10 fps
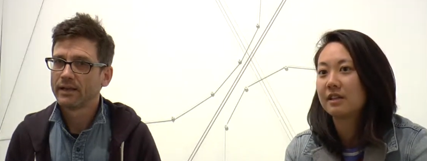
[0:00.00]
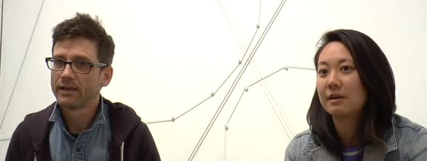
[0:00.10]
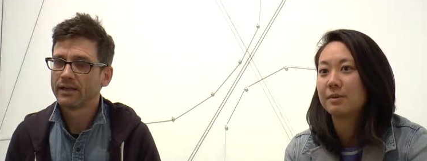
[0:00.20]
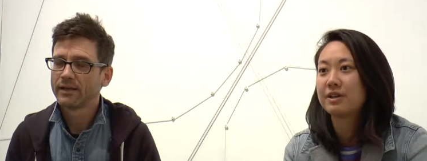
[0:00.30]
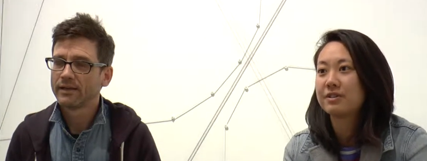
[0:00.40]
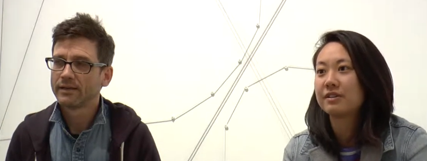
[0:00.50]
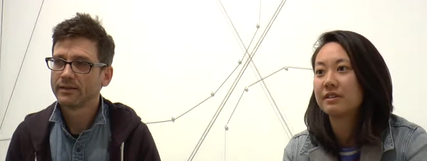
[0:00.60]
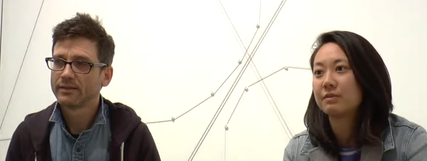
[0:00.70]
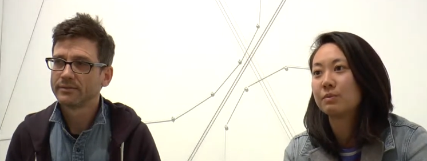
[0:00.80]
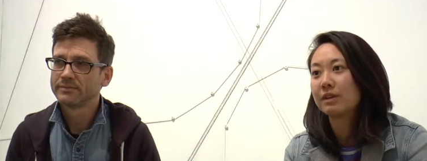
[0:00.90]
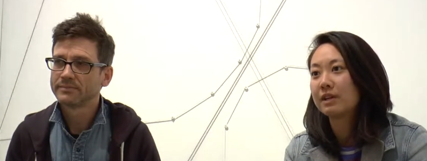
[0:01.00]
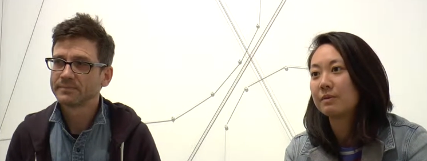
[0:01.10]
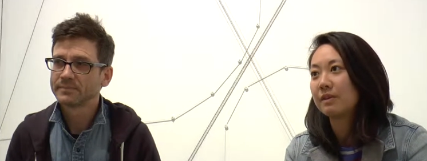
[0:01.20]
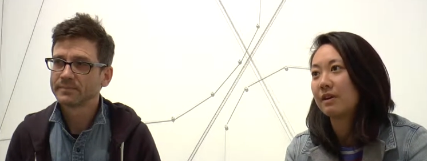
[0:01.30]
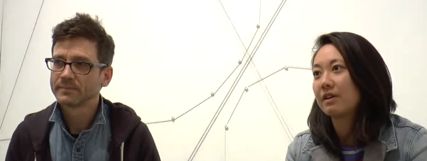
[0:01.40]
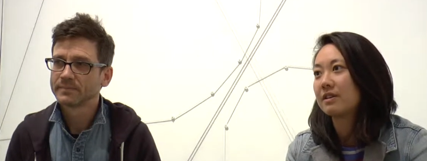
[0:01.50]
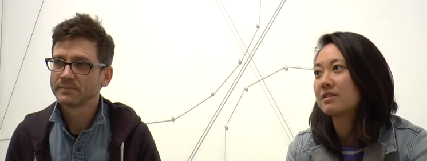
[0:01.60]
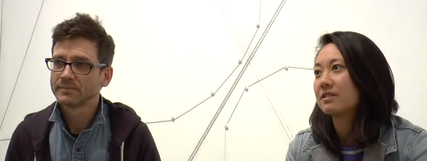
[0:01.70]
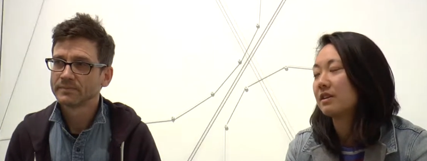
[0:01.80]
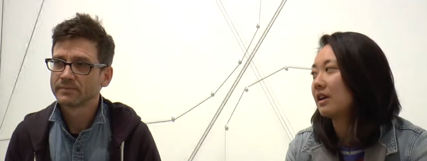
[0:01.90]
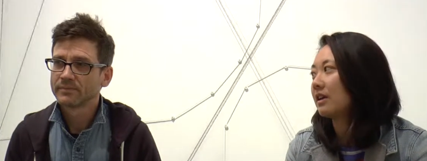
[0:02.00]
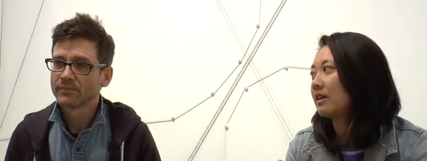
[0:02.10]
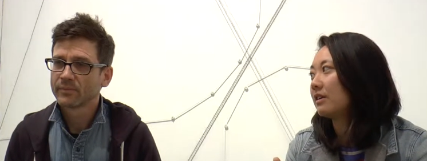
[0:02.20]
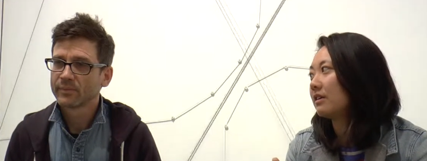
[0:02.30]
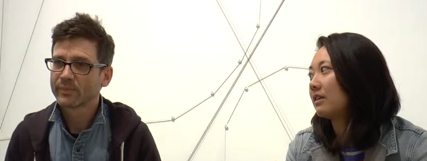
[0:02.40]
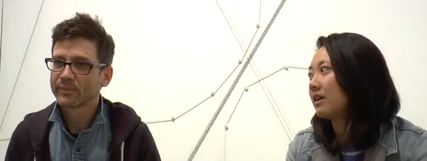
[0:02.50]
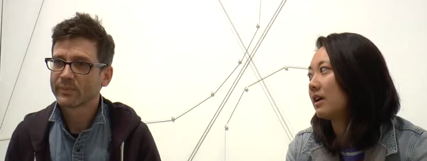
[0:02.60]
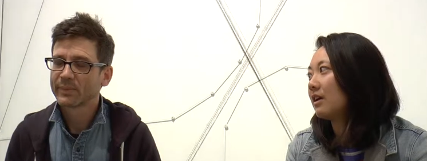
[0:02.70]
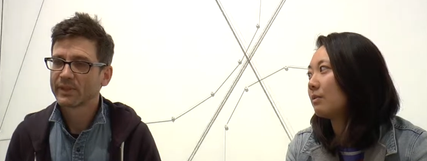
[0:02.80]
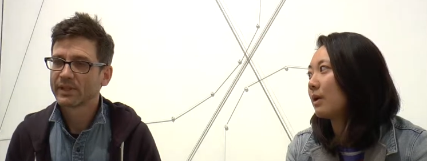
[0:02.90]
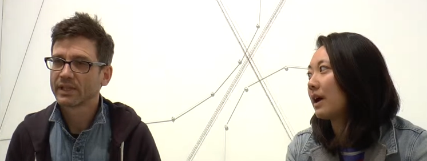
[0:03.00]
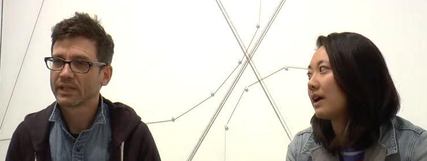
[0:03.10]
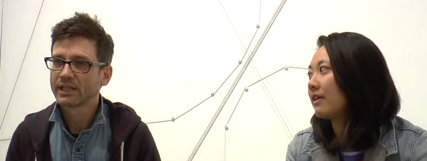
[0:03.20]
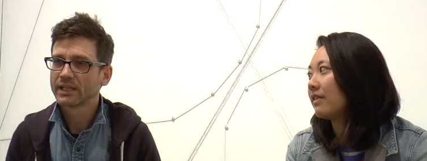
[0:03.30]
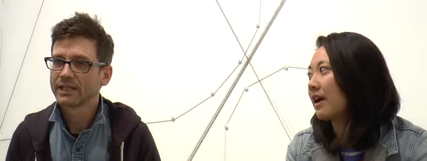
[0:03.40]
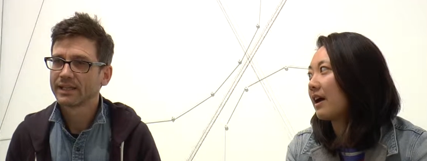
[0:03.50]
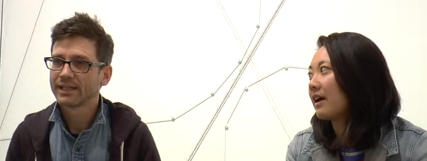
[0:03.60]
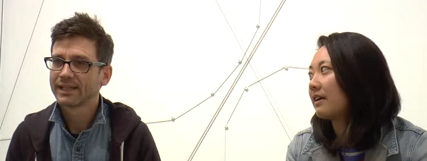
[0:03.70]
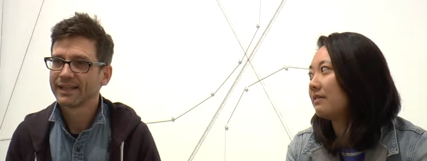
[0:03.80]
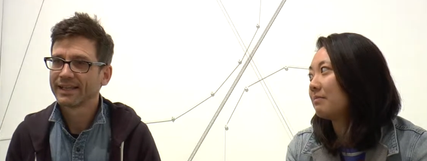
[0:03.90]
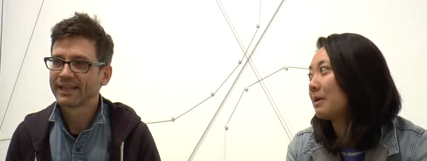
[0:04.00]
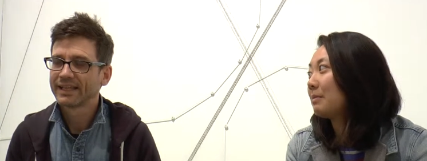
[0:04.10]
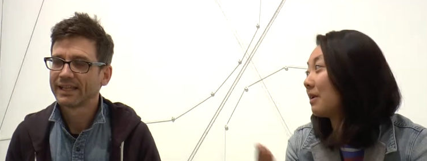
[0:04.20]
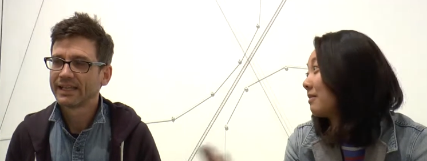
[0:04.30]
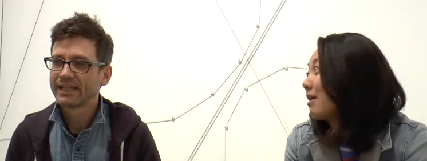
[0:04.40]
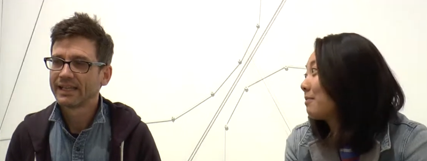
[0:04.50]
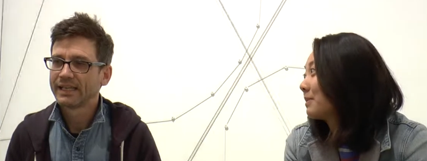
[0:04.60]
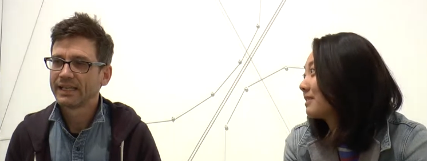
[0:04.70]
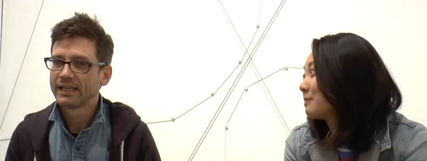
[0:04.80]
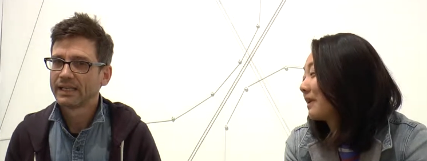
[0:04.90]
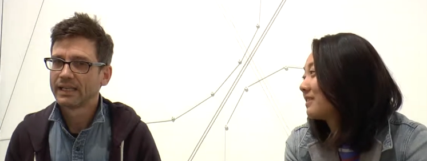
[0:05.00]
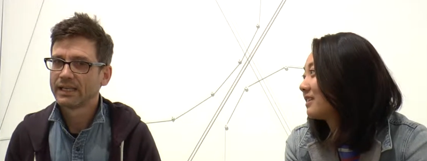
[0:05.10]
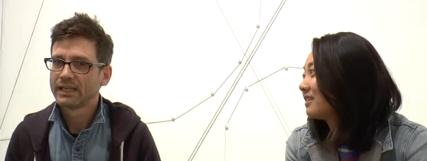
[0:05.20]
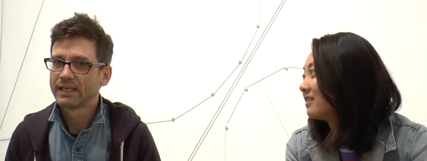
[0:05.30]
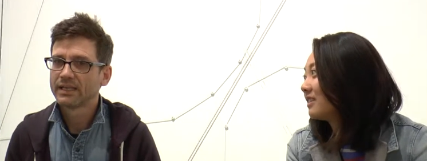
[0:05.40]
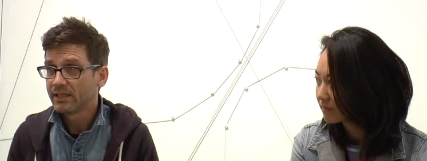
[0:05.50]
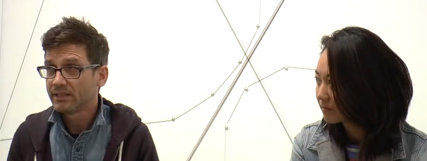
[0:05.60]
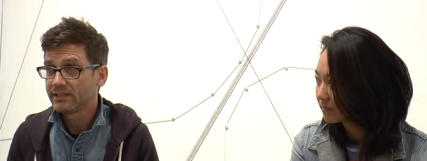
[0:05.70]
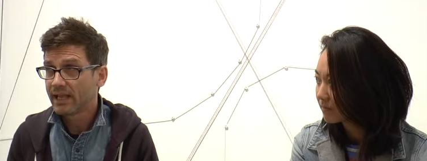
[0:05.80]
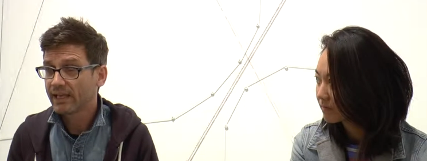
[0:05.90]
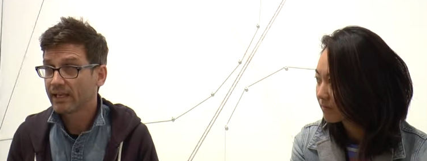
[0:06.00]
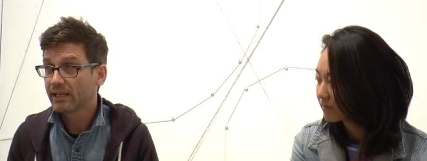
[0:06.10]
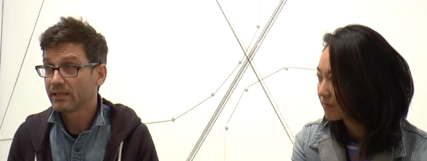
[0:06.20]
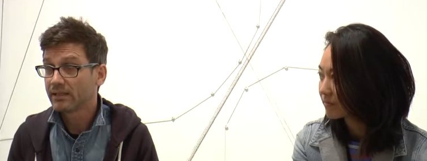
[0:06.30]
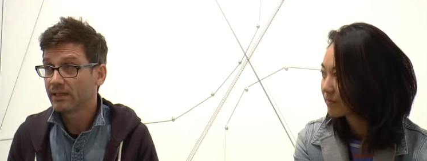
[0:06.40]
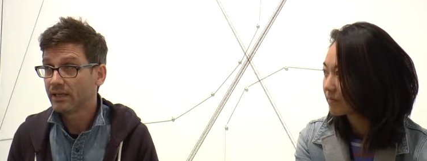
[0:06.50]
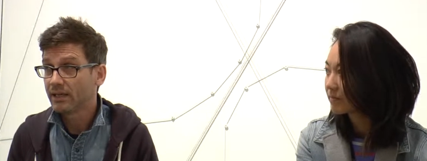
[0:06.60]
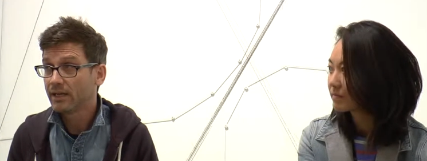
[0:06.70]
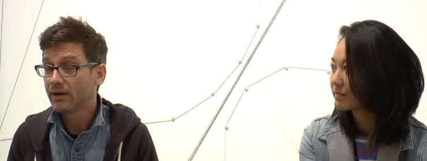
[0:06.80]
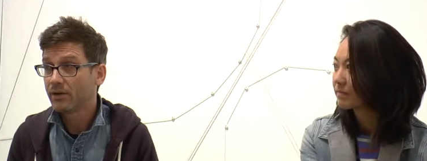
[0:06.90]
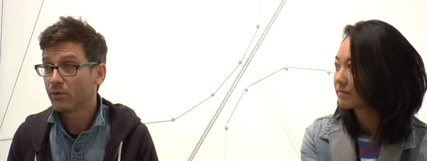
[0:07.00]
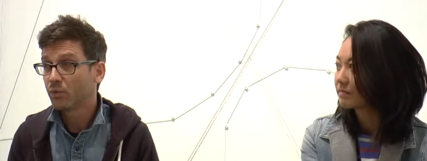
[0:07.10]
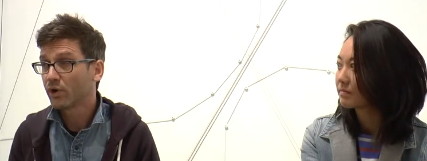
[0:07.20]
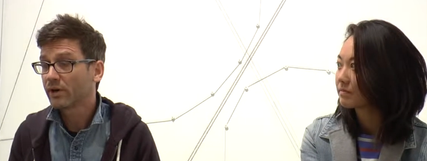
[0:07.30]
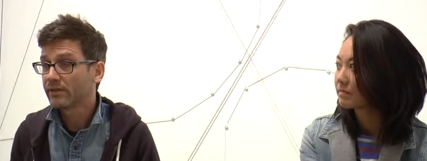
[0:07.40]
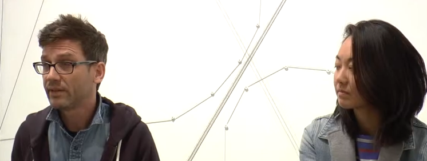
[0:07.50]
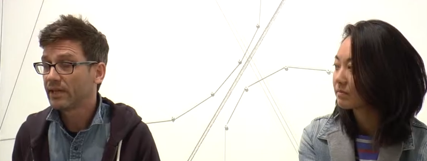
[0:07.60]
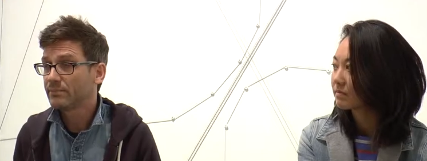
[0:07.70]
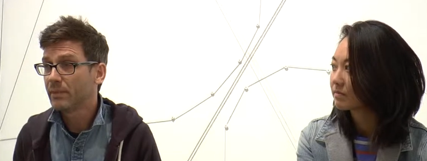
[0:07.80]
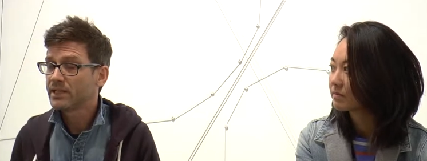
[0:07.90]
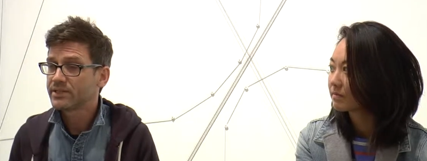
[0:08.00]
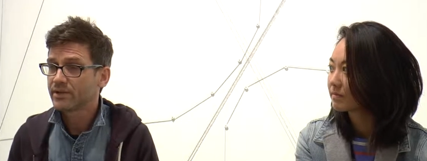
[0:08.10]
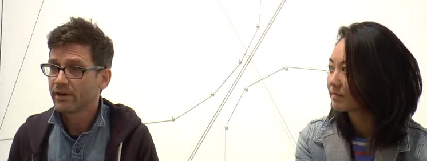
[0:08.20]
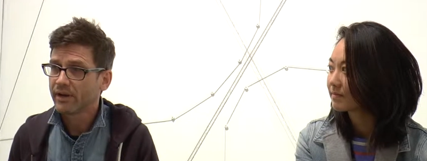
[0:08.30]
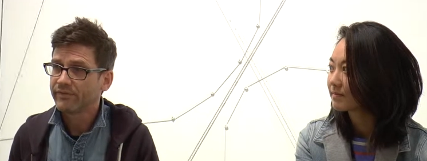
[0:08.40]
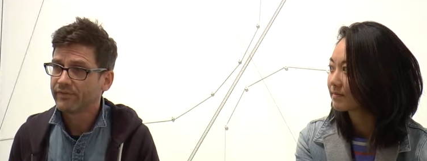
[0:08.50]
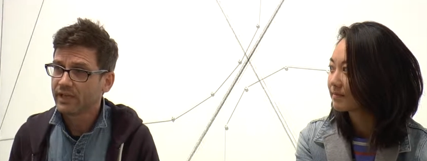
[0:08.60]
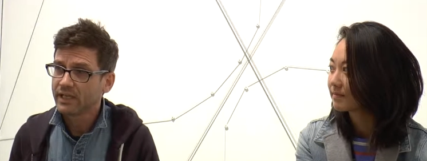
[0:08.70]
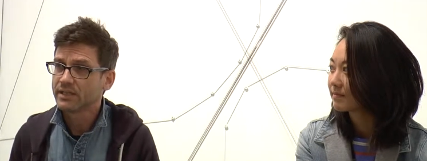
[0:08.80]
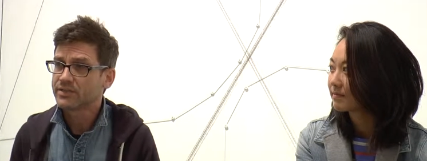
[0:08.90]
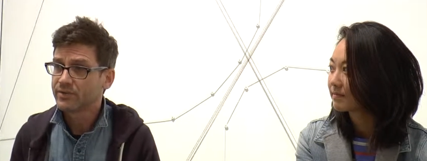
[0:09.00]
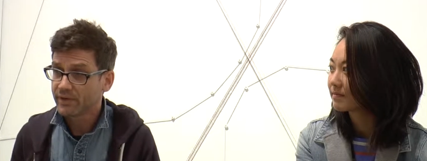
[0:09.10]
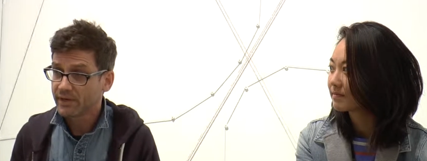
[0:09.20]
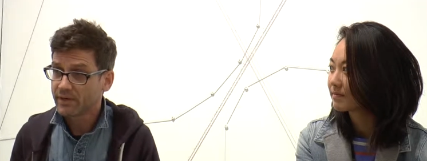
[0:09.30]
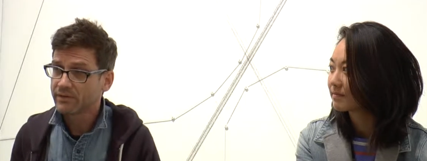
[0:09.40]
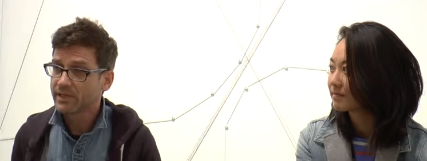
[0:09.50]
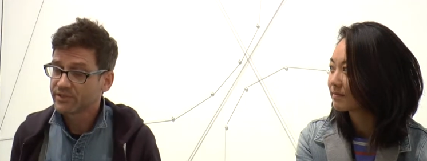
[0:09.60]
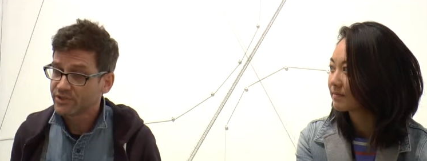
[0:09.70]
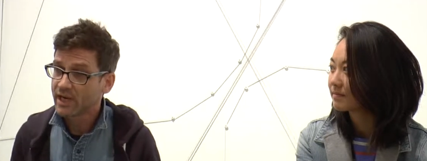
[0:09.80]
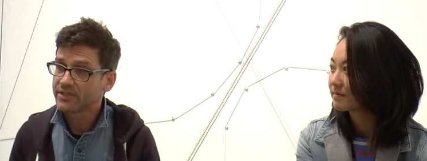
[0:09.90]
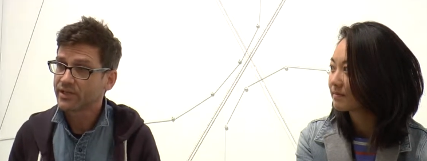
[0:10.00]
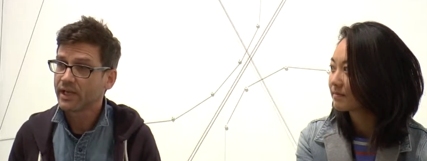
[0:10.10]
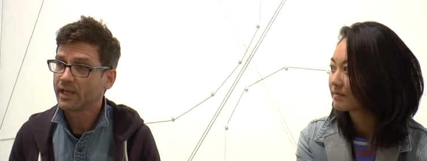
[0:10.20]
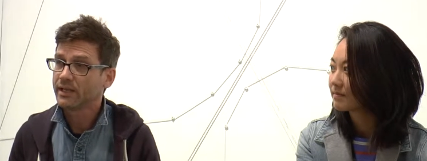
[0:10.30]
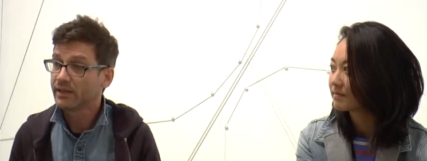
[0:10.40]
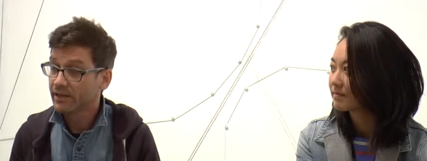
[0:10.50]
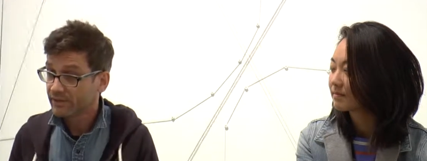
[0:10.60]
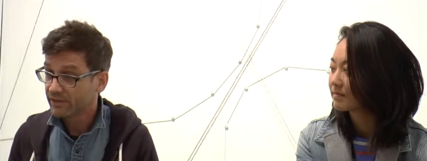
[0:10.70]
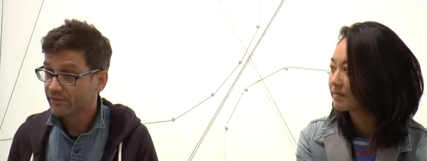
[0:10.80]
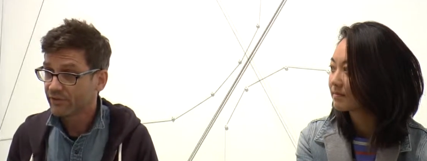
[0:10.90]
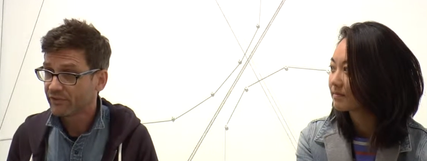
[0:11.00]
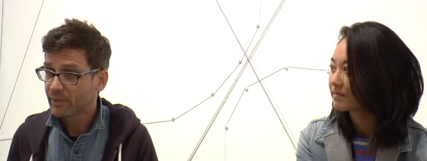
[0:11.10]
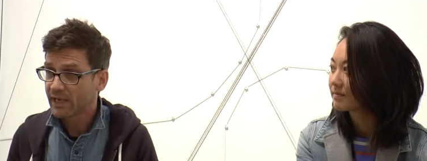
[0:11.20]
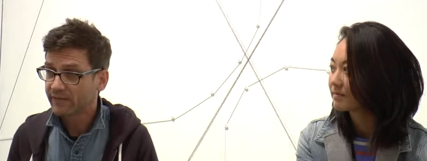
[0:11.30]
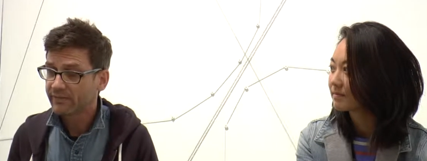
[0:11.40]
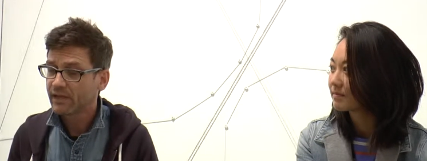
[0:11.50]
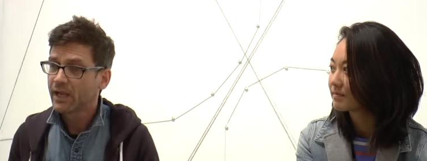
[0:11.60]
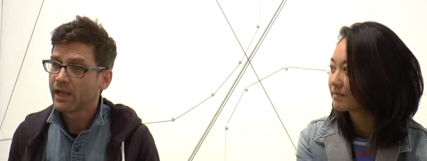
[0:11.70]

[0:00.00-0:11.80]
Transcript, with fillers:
Speaker 1: collaboration and working with artists in, in a way that might not be expected.
Speaker 2: Taking uh, work that might start off in the studio, changing it in a different space,